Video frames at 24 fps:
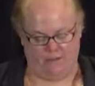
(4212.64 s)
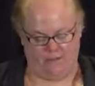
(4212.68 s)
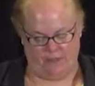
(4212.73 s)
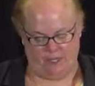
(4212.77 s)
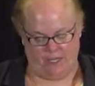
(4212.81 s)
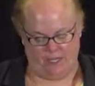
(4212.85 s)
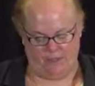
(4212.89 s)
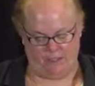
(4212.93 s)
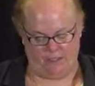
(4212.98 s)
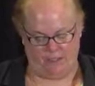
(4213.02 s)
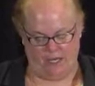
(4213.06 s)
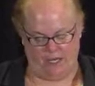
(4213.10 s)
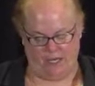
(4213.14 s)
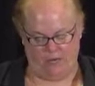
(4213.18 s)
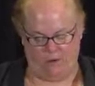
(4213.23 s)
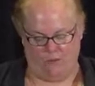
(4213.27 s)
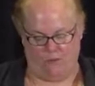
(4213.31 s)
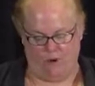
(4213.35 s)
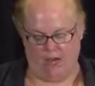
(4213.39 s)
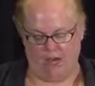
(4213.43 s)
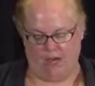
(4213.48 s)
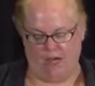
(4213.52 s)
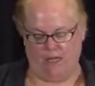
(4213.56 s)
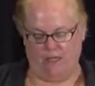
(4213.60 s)
and take
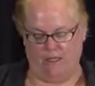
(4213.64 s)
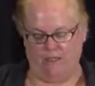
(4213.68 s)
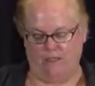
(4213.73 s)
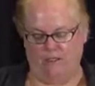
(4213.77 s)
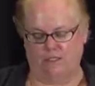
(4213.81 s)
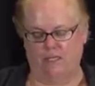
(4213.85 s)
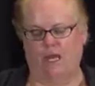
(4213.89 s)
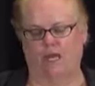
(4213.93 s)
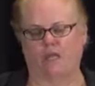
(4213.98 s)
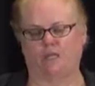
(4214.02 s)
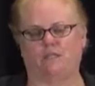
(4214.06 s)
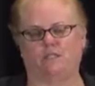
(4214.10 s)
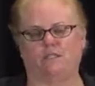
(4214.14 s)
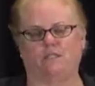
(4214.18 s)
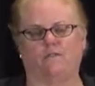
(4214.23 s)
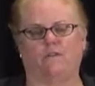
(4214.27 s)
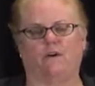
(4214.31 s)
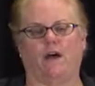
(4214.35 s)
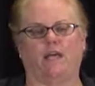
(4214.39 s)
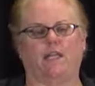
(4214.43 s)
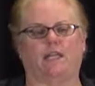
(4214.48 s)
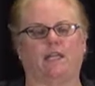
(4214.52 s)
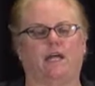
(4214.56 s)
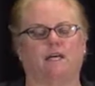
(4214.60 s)
away dead and
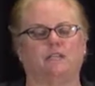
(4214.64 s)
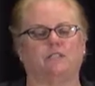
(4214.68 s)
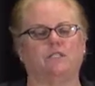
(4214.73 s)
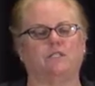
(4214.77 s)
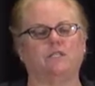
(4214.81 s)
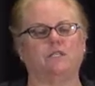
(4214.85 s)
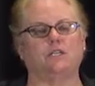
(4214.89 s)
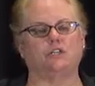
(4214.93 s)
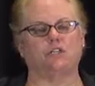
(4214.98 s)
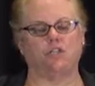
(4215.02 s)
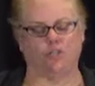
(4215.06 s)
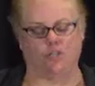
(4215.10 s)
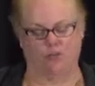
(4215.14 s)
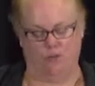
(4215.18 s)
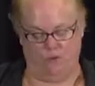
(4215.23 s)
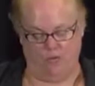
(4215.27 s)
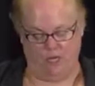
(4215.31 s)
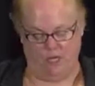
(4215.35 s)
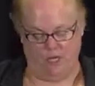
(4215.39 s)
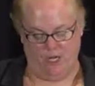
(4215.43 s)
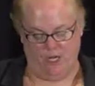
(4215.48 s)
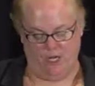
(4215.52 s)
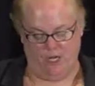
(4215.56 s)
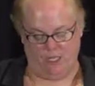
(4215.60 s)
devitalized tissue.
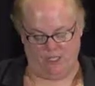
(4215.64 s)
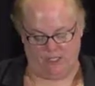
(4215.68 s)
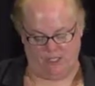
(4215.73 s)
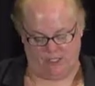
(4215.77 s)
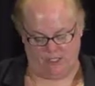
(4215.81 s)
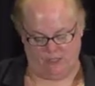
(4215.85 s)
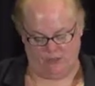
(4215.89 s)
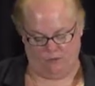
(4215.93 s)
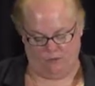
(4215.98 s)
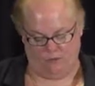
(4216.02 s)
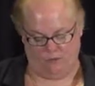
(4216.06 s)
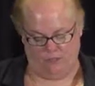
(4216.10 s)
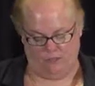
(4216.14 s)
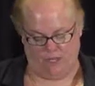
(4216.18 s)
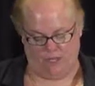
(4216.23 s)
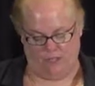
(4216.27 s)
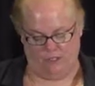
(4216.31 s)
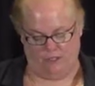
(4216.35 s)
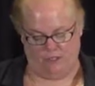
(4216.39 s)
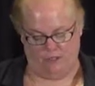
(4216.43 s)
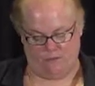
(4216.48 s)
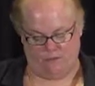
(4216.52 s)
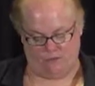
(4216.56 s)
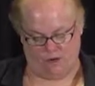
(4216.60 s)
It still
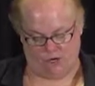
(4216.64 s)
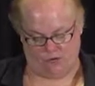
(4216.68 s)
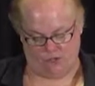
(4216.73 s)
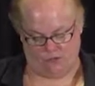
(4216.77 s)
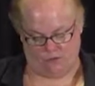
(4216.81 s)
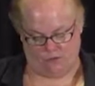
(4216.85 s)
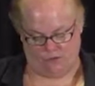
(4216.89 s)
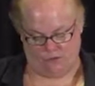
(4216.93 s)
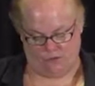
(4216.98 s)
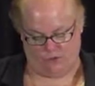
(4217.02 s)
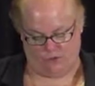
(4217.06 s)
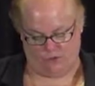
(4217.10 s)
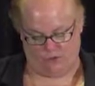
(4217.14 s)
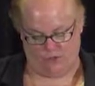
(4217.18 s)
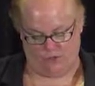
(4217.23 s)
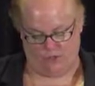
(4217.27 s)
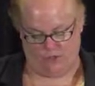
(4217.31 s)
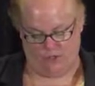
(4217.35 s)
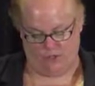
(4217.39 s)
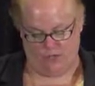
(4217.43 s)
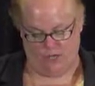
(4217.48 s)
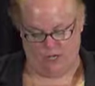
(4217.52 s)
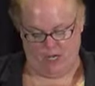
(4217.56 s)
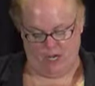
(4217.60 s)
remains a pressure ulcer.
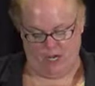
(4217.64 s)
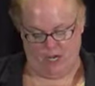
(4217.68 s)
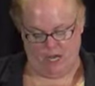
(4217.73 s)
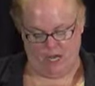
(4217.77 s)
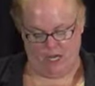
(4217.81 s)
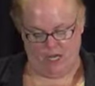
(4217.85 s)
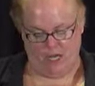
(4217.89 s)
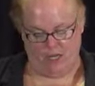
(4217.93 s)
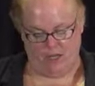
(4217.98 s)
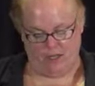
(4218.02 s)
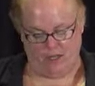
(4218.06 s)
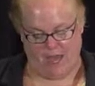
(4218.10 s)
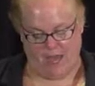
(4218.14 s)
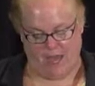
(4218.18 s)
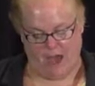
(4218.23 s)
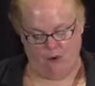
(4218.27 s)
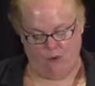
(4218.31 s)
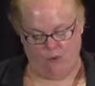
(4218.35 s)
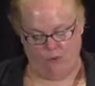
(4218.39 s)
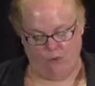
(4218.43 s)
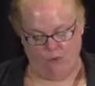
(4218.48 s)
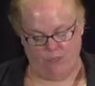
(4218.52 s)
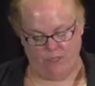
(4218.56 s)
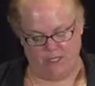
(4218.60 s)
And
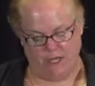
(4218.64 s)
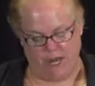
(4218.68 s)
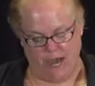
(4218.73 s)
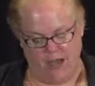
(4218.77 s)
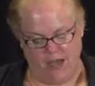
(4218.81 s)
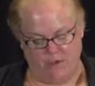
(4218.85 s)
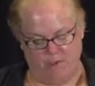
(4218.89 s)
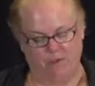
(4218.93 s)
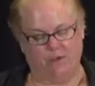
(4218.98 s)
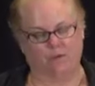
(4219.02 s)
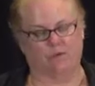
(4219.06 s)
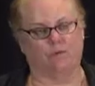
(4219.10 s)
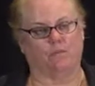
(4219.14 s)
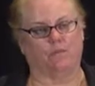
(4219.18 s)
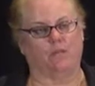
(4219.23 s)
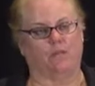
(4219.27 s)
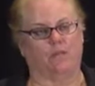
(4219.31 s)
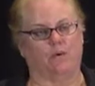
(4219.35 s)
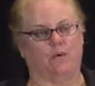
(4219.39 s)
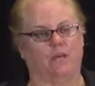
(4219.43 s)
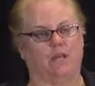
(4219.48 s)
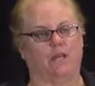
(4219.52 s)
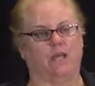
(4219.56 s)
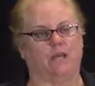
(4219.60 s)
that would not be
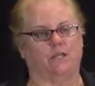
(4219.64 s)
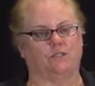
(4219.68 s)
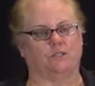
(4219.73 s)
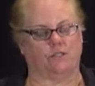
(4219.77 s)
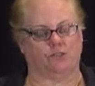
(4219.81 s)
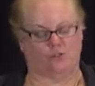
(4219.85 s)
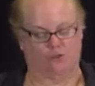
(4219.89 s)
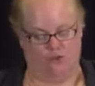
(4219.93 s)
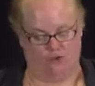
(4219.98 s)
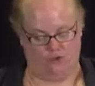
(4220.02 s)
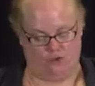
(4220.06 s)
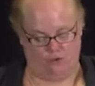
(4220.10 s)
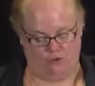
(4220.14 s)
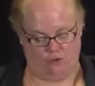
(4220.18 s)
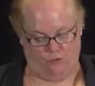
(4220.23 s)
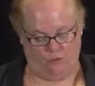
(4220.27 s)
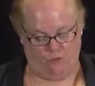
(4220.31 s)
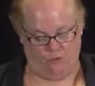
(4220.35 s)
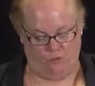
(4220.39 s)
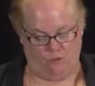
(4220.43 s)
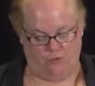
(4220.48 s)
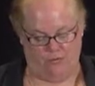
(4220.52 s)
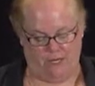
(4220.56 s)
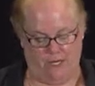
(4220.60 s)
reported as a surgical
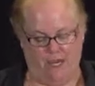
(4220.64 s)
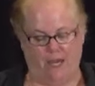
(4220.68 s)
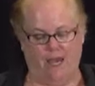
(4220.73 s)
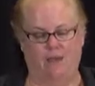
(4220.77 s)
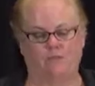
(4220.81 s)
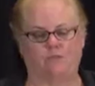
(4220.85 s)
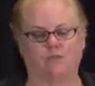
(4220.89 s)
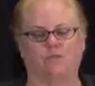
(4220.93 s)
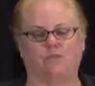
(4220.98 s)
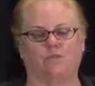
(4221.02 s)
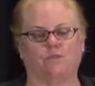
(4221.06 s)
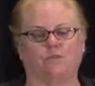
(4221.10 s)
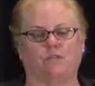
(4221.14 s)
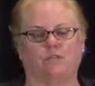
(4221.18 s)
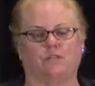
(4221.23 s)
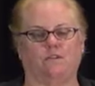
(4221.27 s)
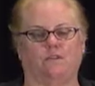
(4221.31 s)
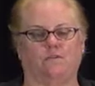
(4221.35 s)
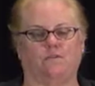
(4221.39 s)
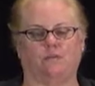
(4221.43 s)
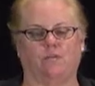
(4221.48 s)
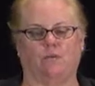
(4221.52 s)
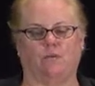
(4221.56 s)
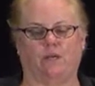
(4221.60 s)
wound at
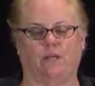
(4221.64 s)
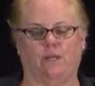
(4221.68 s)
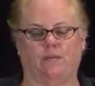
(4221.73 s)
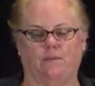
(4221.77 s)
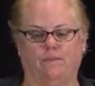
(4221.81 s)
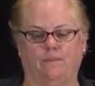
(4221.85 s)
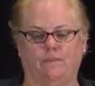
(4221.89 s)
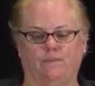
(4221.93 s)
M1340.